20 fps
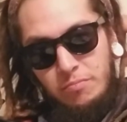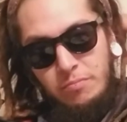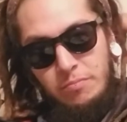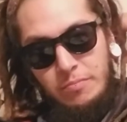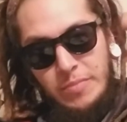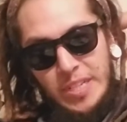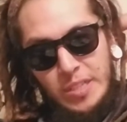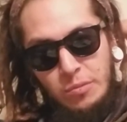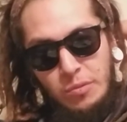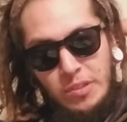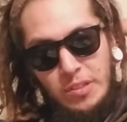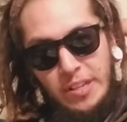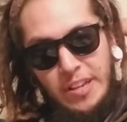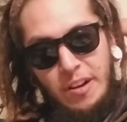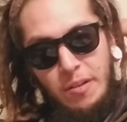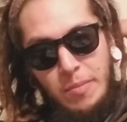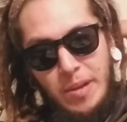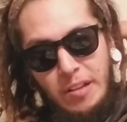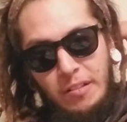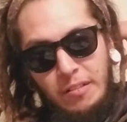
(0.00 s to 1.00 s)
mess with the
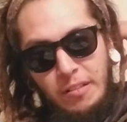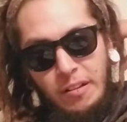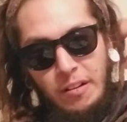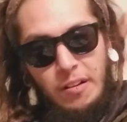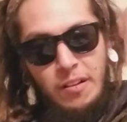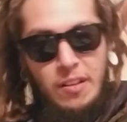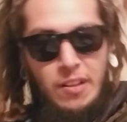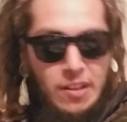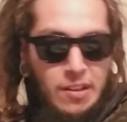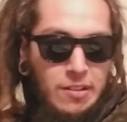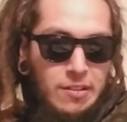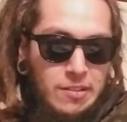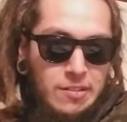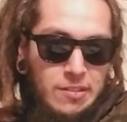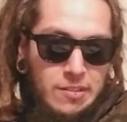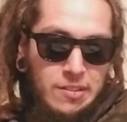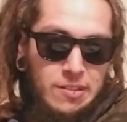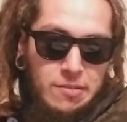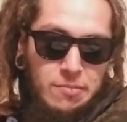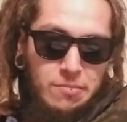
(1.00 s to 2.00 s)
hair back there.
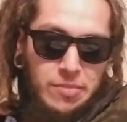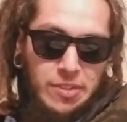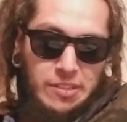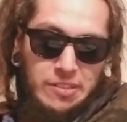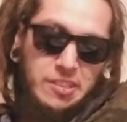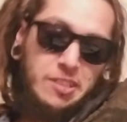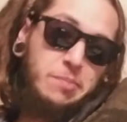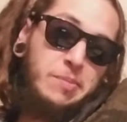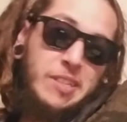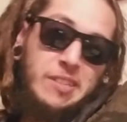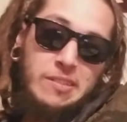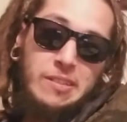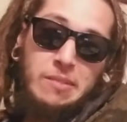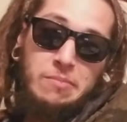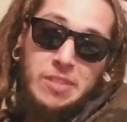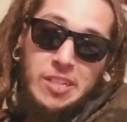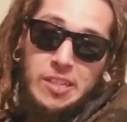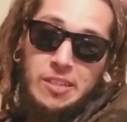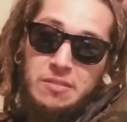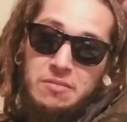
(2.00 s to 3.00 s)
But just because I'm
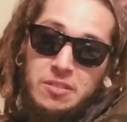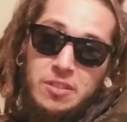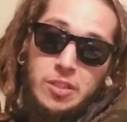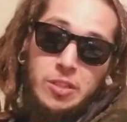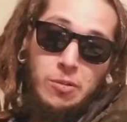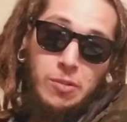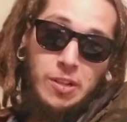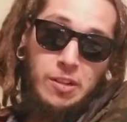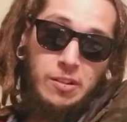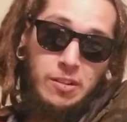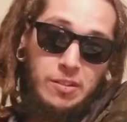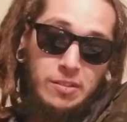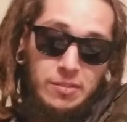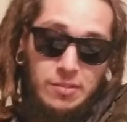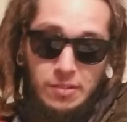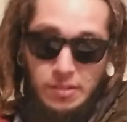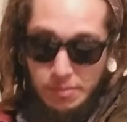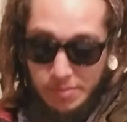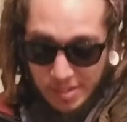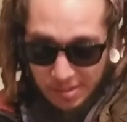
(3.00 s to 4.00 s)
like no longer
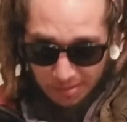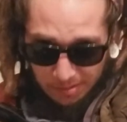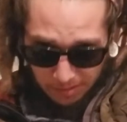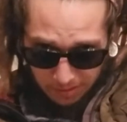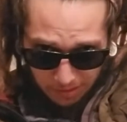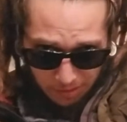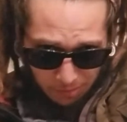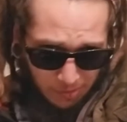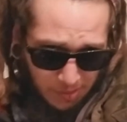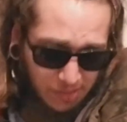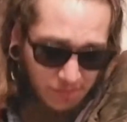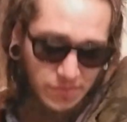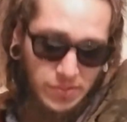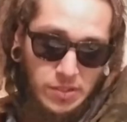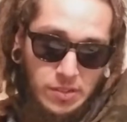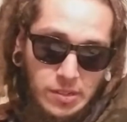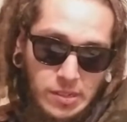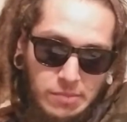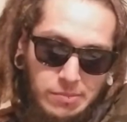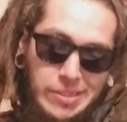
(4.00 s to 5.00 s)
concerned about the one up
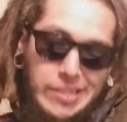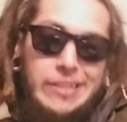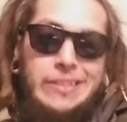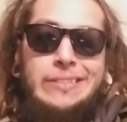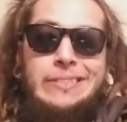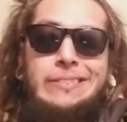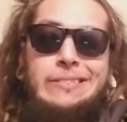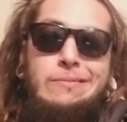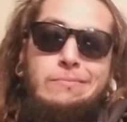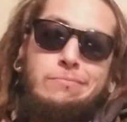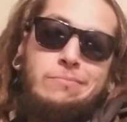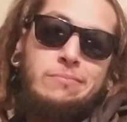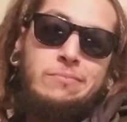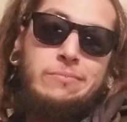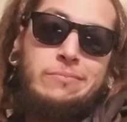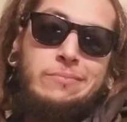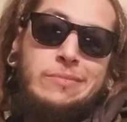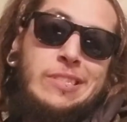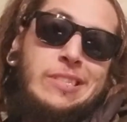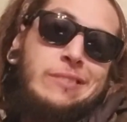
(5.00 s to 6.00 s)
front, I'm
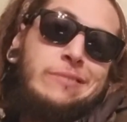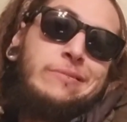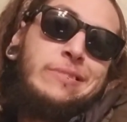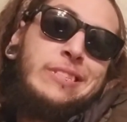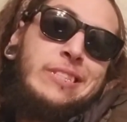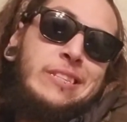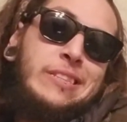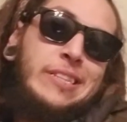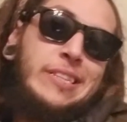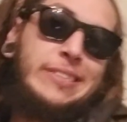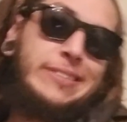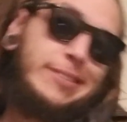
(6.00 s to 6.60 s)
like, man,